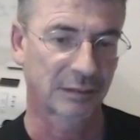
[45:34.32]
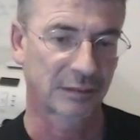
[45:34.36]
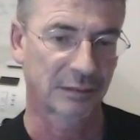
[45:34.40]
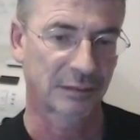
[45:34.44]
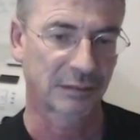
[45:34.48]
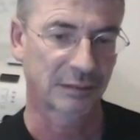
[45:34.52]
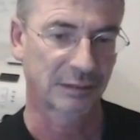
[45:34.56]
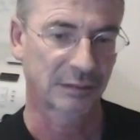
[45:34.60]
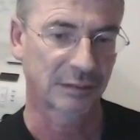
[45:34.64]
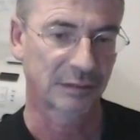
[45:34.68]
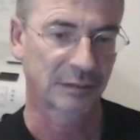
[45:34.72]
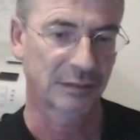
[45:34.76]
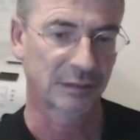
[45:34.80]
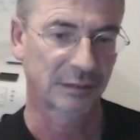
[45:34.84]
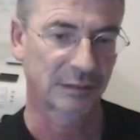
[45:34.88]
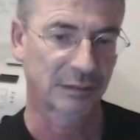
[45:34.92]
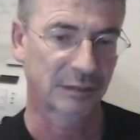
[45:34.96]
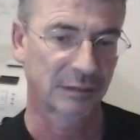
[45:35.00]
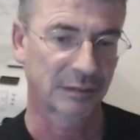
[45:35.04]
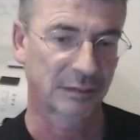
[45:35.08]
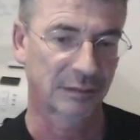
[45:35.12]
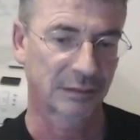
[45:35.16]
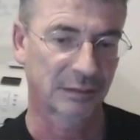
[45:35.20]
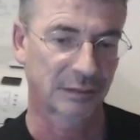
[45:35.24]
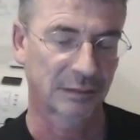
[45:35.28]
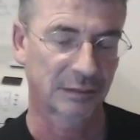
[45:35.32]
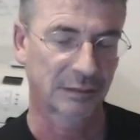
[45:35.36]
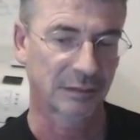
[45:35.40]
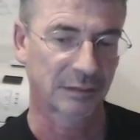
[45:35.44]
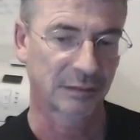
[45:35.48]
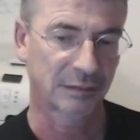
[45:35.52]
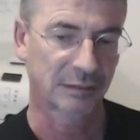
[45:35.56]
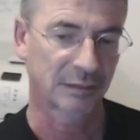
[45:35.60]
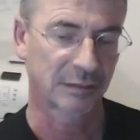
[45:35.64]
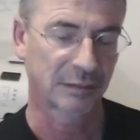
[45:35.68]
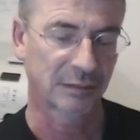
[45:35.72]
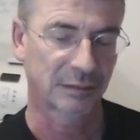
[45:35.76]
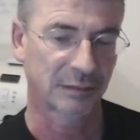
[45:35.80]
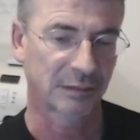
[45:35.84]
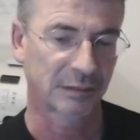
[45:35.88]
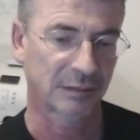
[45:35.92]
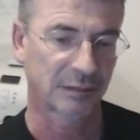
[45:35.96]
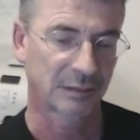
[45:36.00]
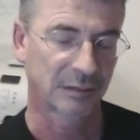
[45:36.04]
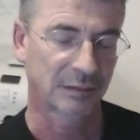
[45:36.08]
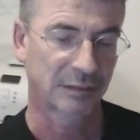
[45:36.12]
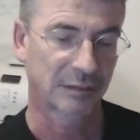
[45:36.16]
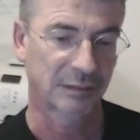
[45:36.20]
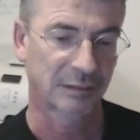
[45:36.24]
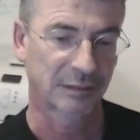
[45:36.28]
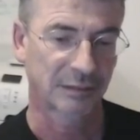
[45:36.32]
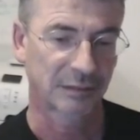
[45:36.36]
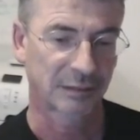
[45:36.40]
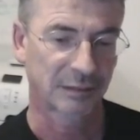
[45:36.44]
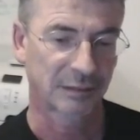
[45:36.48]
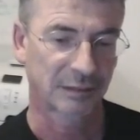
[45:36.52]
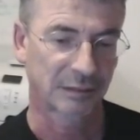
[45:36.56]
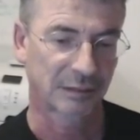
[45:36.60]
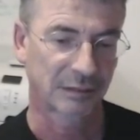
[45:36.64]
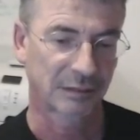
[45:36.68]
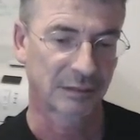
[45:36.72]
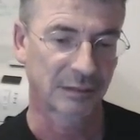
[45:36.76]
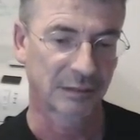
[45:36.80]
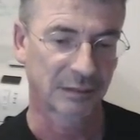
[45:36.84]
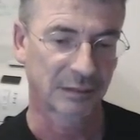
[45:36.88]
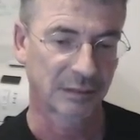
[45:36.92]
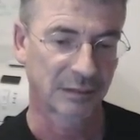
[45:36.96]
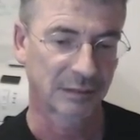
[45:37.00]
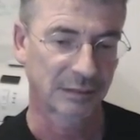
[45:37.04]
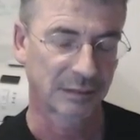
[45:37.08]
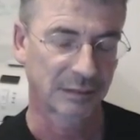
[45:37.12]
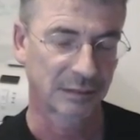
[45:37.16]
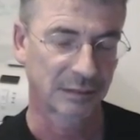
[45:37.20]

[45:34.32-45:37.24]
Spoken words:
The person shown says nothing.